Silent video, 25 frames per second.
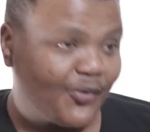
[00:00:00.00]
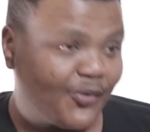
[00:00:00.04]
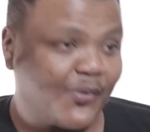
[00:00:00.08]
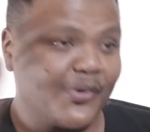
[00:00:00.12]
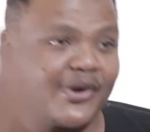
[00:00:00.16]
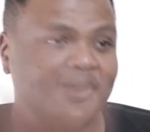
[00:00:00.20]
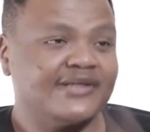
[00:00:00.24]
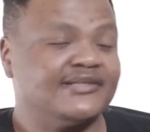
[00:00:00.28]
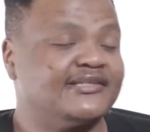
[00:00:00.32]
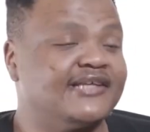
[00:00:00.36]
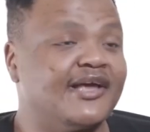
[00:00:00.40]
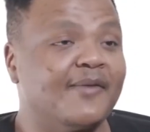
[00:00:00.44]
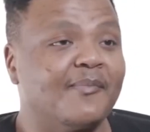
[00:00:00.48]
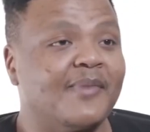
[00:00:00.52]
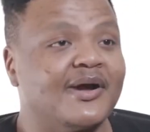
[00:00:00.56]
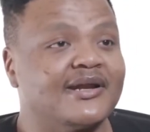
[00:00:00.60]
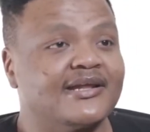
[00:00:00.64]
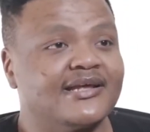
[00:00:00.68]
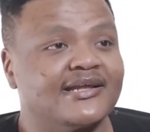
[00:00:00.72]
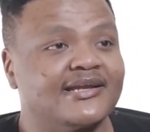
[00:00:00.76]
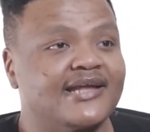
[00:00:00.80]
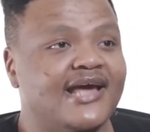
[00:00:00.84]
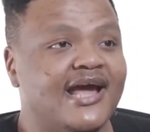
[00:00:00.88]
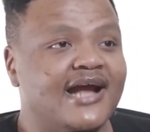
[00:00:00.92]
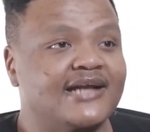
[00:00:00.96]
is there
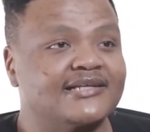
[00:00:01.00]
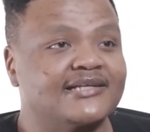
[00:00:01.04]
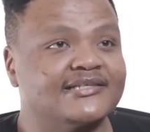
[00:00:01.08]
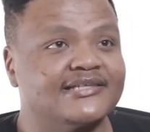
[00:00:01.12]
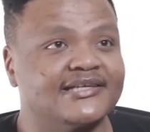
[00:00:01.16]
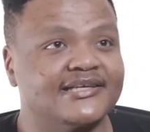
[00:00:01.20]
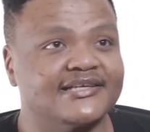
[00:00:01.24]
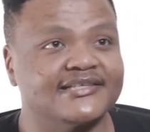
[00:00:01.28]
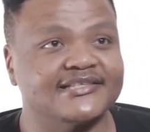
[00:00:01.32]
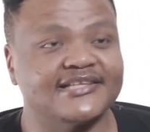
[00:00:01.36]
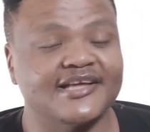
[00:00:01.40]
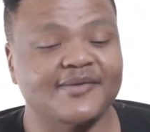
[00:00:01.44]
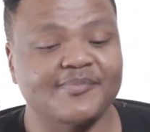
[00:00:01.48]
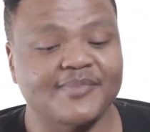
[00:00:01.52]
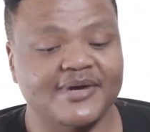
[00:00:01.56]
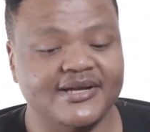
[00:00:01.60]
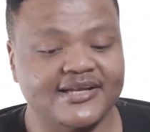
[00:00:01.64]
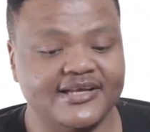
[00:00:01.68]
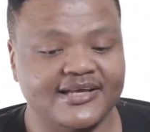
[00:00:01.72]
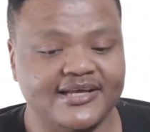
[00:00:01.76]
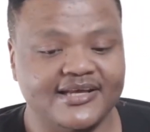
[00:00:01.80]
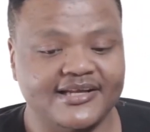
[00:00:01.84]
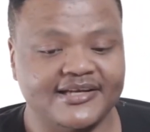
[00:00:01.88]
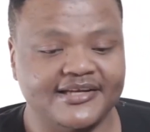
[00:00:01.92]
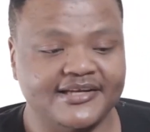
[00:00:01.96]
money in acting? Is there
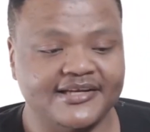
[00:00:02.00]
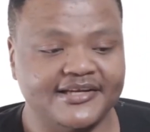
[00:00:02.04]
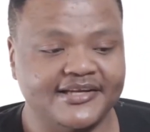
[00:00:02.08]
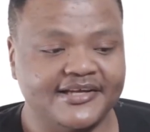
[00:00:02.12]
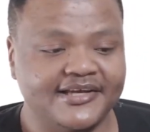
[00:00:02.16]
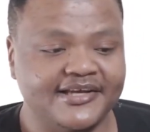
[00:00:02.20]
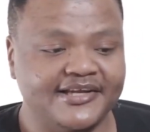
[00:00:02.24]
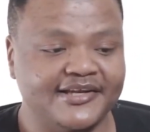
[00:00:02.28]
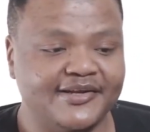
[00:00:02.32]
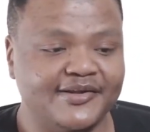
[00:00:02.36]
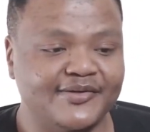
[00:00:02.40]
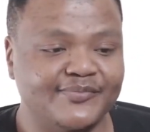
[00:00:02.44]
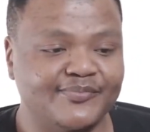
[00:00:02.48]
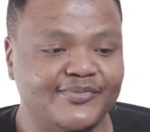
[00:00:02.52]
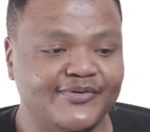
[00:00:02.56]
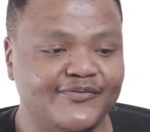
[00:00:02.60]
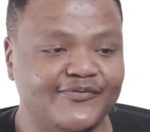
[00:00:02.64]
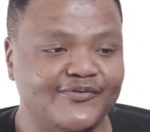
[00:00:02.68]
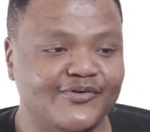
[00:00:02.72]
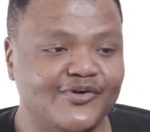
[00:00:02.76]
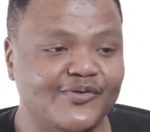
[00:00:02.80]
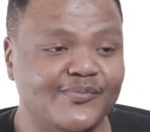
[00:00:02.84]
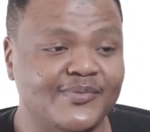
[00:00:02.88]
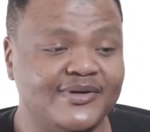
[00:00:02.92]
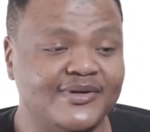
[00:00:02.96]
money in
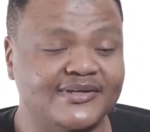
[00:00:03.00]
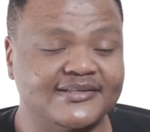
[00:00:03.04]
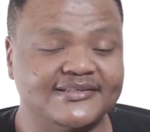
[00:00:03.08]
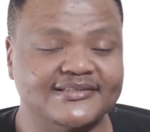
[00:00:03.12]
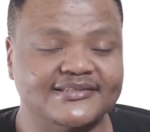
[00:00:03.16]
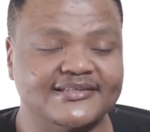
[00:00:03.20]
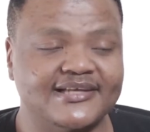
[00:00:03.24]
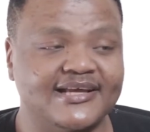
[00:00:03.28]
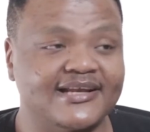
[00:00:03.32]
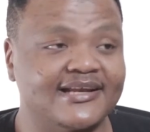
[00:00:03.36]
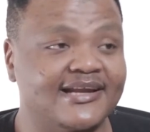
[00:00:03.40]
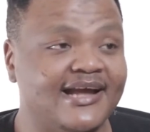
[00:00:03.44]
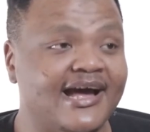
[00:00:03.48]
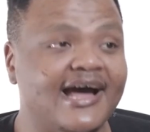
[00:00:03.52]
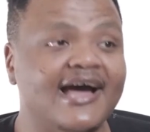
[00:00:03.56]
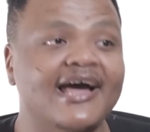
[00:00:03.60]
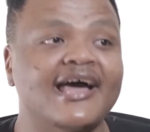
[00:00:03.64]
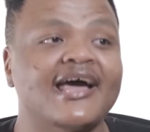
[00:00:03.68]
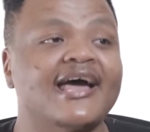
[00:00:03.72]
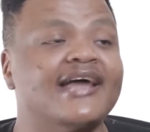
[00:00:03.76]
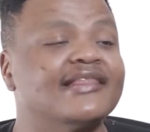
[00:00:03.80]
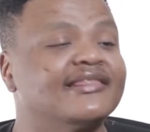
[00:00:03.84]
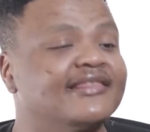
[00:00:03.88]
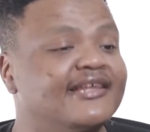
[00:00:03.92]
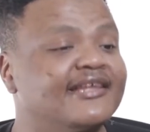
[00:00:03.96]
performance? And I
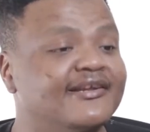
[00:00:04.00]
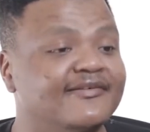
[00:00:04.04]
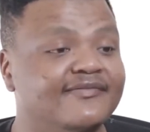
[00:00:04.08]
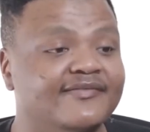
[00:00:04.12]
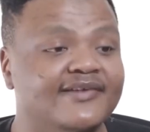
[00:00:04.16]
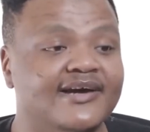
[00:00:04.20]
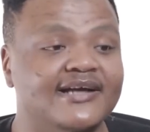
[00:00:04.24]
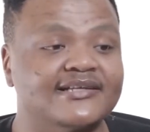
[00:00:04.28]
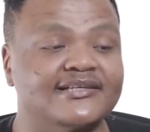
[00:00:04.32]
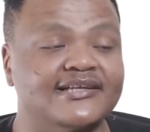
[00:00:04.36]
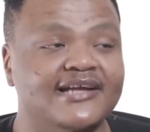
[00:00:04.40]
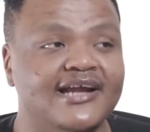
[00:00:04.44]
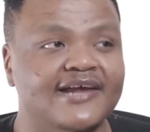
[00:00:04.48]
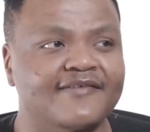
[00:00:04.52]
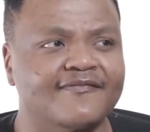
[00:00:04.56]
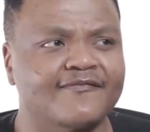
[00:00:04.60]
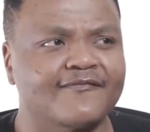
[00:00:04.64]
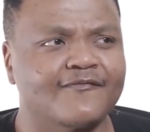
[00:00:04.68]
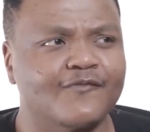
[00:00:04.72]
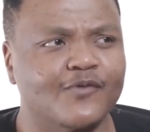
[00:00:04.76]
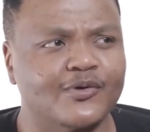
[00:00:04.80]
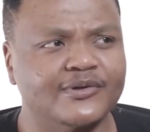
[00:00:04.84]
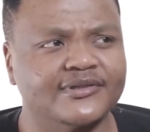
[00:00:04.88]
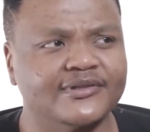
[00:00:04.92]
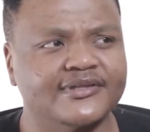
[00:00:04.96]
had that fight, and I
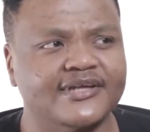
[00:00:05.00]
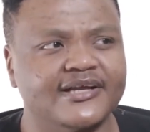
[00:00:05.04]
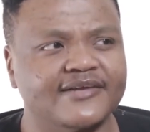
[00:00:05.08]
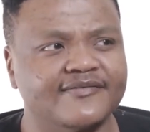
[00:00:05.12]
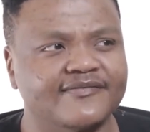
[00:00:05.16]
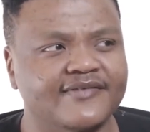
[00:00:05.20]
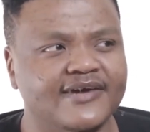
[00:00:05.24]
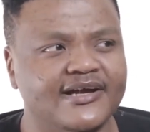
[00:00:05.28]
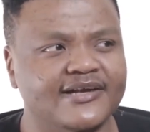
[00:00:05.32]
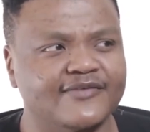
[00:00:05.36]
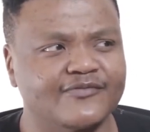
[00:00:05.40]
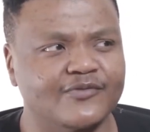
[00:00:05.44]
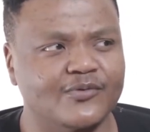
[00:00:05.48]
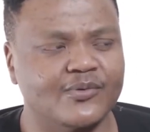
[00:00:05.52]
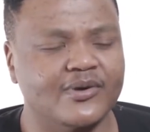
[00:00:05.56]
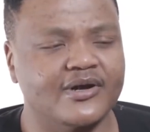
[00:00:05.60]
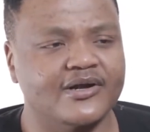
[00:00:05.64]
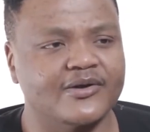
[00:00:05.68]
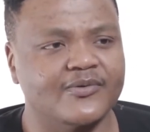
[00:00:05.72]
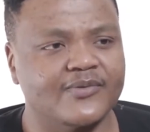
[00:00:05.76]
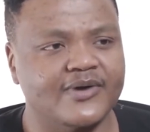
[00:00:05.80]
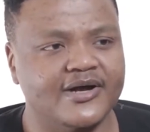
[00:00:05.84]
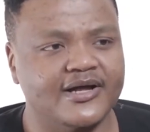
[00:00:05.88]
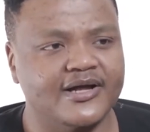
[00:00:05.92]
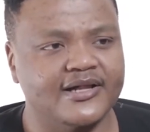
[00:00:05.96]
fought that fight for quite
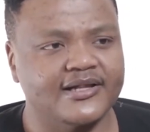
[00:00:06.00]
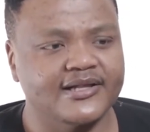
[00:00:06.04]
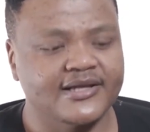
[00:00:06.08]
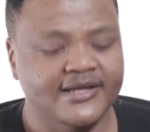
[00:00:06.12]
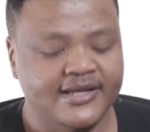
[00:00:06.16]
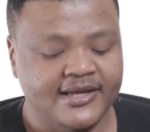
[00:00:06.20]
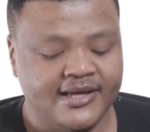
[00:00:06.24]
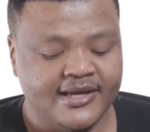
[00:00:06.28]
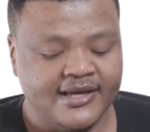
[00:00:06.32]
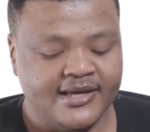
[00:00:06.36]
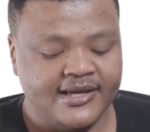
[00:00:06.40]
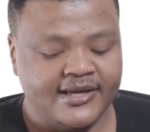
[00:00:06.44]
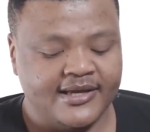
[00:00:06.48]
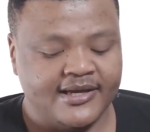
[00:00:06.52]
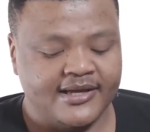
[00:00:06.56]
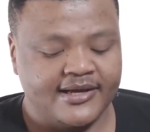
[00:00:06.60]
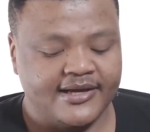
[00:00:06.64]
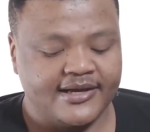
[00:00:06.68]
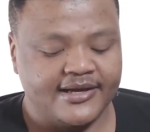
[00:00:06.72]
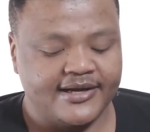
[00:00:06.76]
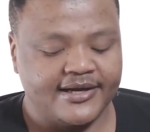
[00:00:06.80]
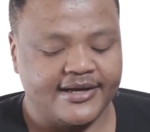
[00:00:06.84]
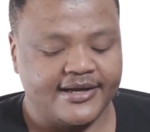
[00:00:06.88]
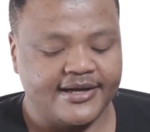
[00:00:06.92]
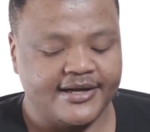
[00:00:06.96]
a while,
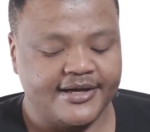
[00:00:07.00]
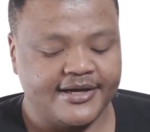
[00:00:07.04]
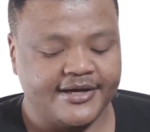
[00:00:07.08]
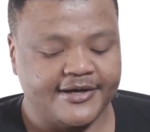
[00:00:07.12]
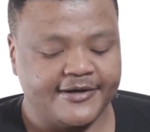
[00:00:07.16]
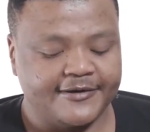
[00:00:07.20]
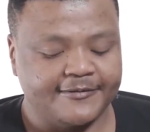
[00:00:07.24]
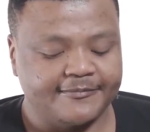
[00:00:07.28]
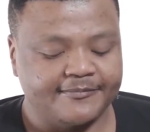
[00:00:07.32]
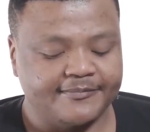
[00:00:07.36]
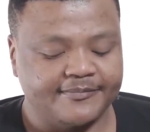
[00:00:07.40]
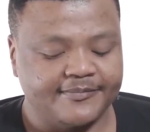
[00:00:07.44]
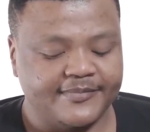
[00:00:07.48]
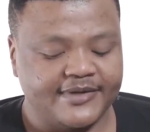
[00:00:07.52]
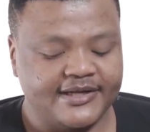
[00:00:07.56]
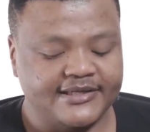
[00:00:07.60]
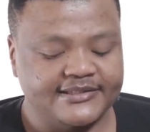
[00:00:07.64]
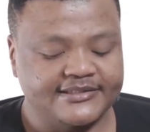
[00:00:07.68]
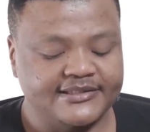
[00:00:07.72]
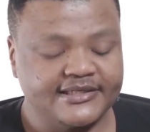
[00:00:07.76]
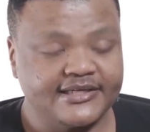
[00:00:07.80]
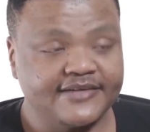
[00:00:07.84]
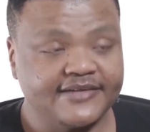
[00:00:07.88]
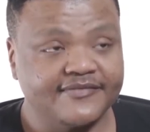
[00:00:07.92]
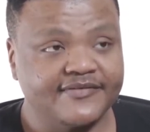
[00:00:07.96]

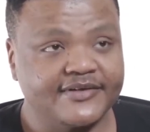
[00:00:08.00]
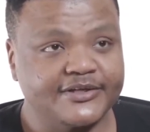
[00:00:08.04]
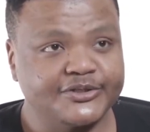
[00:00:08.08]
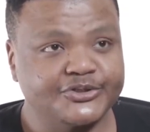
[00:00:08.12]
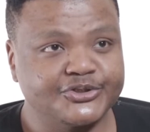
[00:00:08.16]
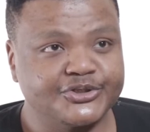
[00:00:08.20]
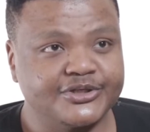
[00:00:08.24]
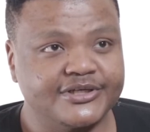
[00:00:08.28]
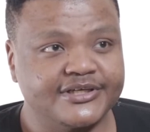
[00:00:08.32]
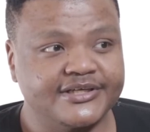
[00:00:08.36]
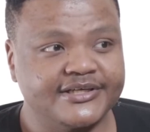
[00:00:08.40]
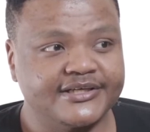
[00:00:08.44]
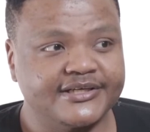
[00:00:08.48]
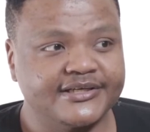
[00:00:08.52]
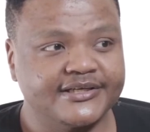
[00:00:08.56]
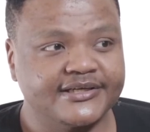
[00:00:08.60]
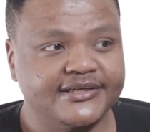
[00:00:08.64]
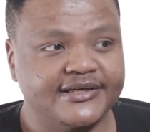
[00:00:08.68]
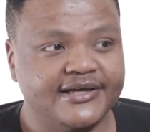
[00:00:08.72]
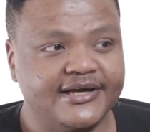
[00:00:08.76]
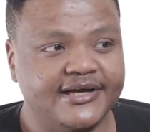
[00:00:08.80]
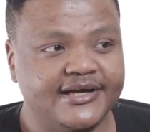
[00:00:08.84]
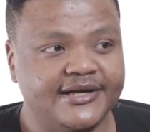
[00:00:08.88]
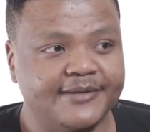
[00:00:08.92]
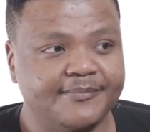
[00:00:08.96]
until eventually
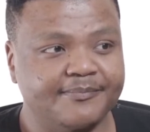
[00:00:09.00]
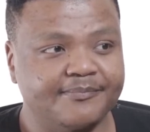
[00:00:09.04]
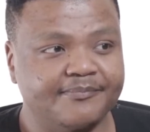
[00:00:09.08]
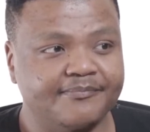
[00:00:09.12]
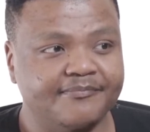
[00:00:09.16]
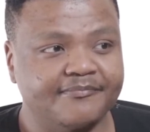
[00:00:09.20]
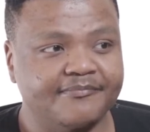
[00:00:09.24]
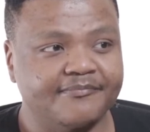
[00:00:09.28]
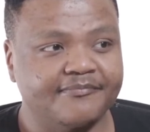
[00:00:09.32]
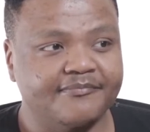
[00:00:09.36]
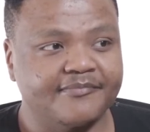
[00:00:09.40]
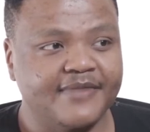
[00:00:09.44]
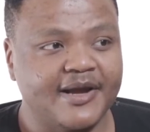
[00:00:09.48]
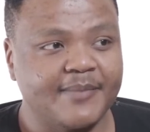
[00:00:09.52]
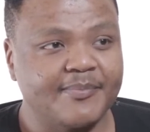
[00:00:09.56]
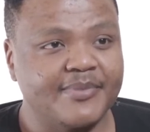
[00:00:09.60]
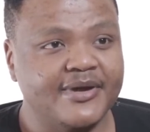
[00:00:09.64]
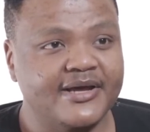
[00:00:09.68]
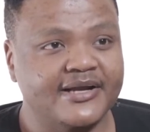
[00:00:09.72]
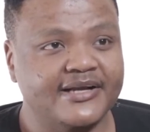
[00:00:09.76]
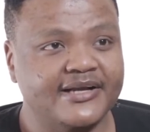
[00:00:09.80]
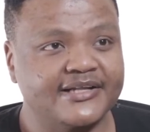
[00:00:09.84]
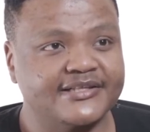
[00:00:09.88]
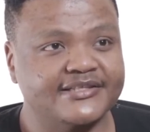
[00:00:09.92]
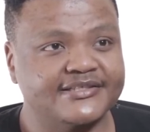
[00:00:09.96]
my
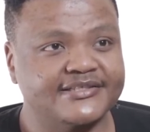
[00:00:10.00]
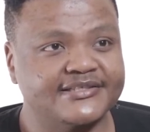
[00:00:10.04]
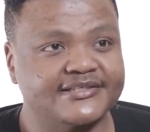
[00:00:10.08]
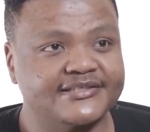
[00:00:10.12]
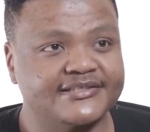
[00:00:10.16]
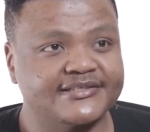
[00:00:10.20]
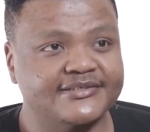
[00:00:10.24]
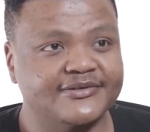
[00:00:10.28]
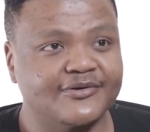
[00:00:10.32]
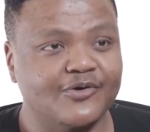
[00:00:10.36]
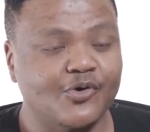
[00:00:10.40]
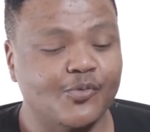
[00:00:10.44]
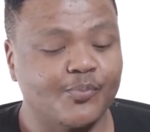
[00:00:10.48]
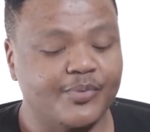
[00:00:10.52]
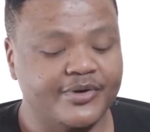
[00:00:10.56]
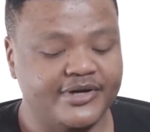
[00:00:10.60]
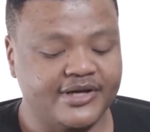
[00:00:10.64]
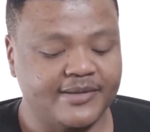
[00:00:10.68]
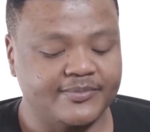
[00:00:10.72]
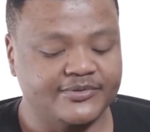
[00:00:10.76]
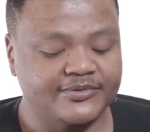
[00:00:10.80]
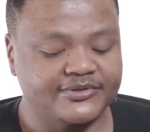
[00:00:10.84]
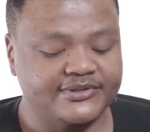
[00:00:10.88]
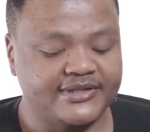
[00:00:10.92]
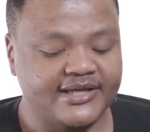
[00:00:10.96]
parents opened
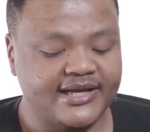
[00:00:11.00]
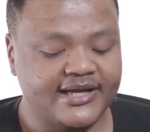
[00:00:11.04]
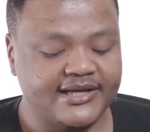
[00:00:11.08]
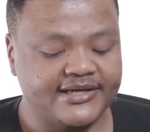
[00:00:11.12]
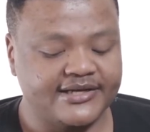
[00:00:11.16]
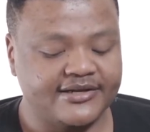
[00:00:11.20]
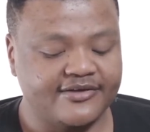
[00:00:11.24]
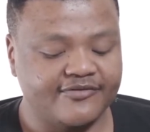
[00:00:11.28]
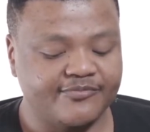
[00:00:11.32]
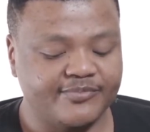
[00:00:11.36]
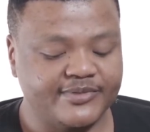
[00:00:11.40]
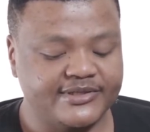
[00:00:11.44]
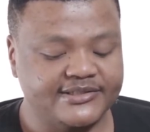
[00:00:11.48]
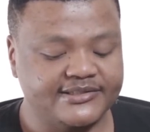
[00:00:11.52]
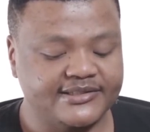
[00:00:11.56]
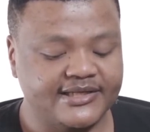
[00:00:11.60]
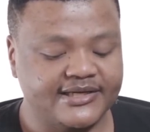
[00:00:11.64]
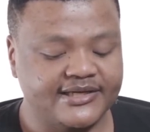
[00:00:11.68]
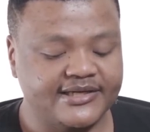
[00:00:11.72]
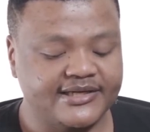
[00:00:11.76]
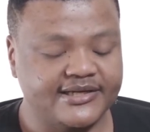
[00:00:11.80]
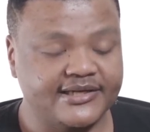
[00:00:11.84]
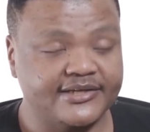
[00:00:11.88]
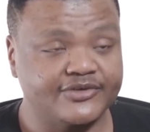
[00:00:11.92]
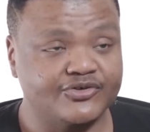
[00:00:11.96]
up to the idea of me
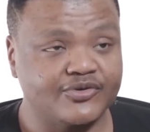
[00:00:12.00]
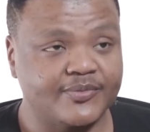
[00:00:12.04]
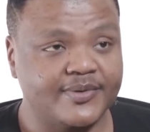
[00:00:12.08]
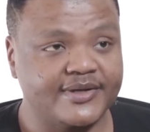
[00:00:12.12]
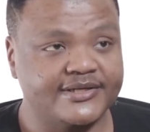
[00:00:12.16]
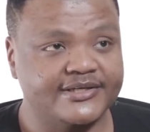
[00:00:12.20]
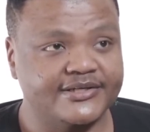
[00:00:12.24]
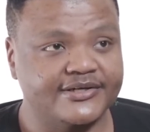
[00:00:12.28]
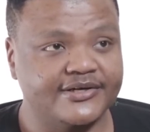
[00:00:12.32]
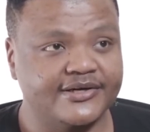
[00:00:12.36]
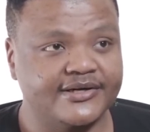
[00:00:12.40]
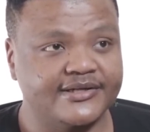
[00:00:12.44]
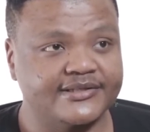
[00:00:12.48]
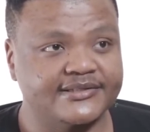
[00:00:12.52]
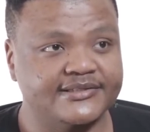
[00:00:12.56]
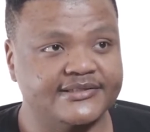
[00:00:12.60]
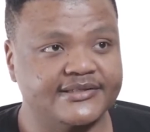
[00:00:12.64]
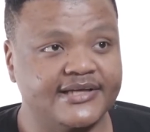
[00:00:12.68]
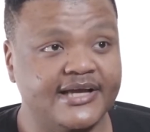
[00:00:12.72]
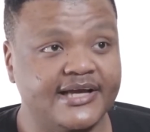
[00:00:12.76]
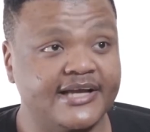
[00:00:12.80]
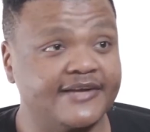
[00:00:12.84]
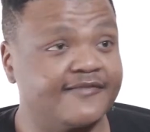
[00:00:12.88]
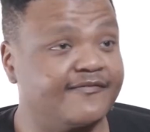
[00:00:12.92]
studying dramatic arts at